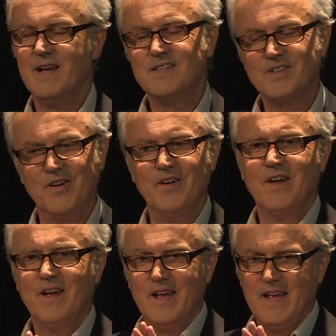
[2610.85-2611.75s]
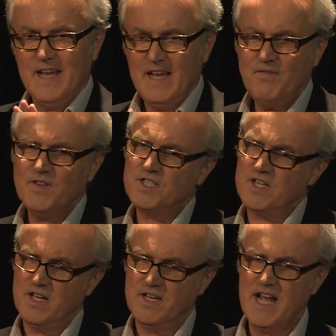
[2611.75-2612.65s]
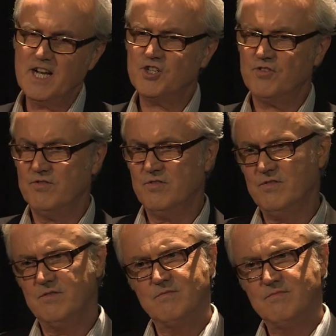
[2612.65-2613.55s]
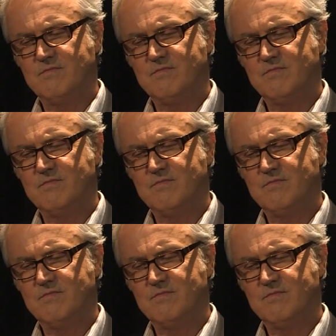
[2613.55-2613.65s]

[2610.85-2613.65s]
So if it's a natural